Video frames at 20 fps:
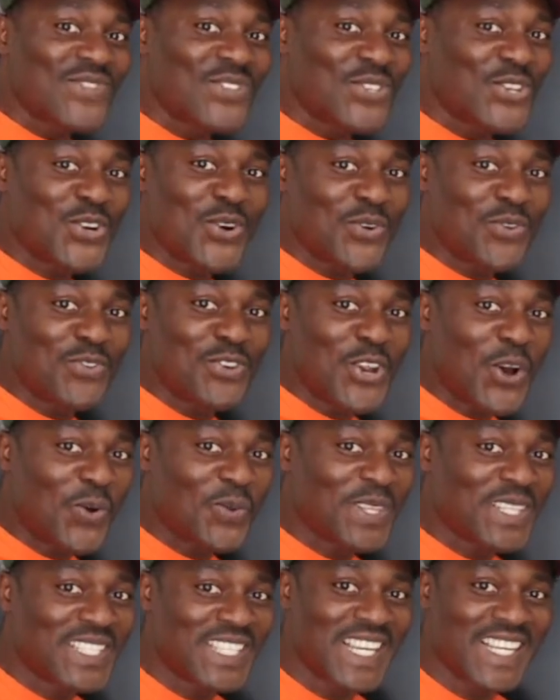you don't
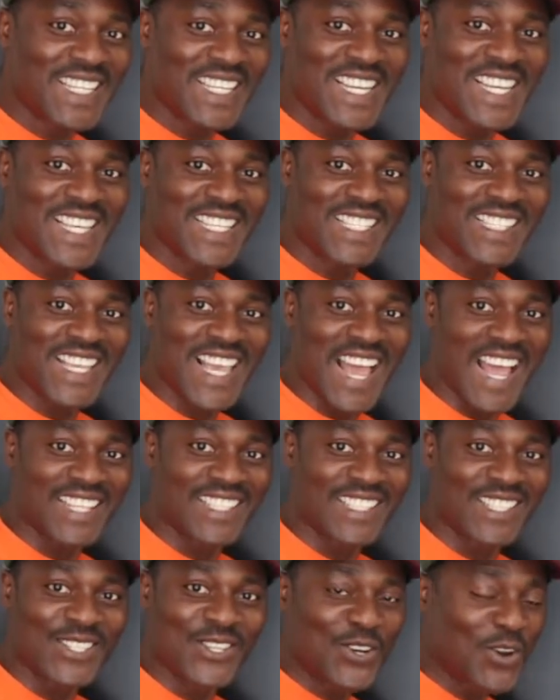know the techniques yet.
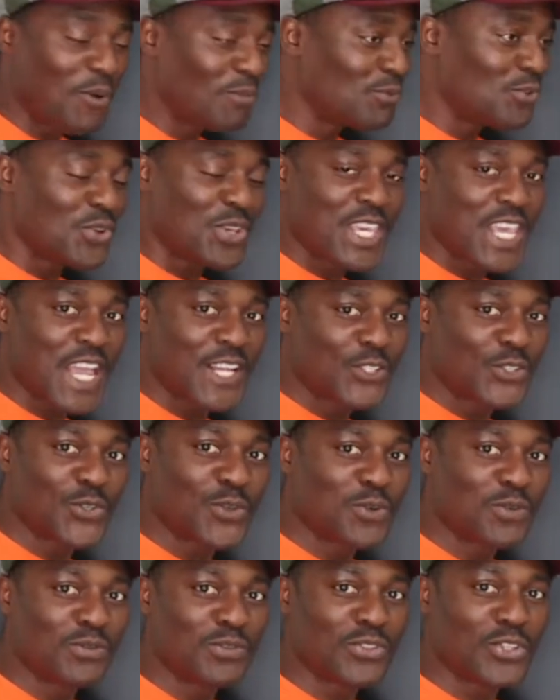You don't you can't
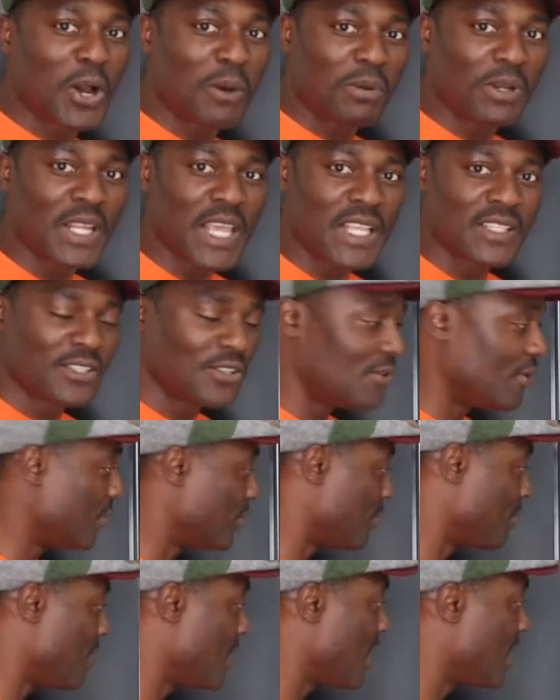do double
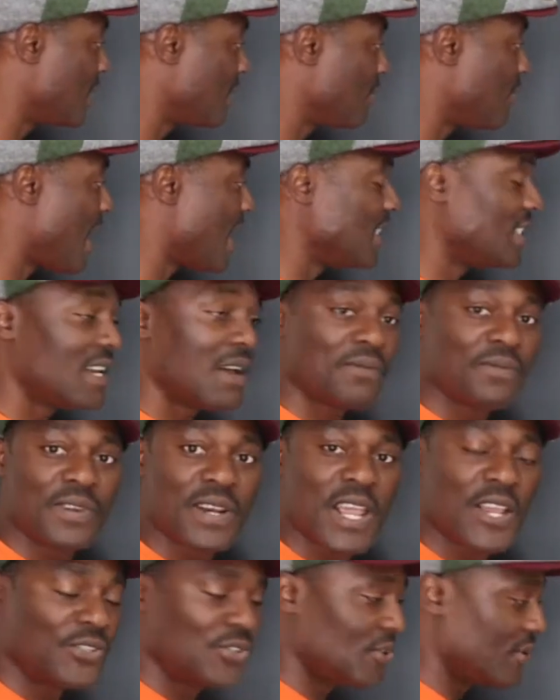integrals because by
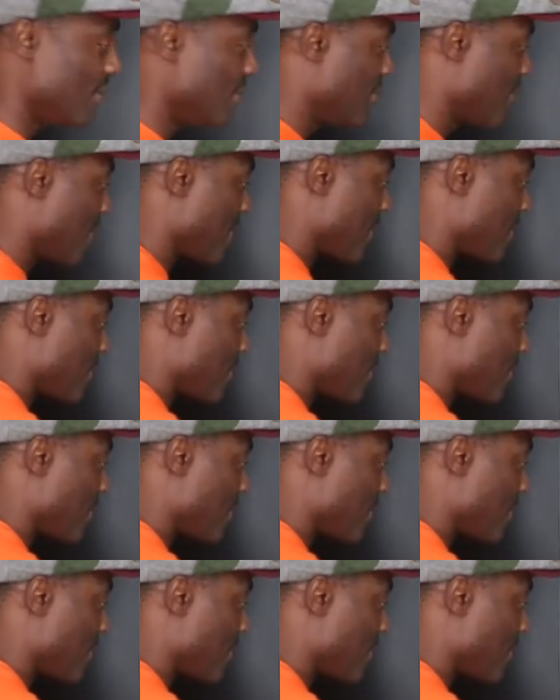definition,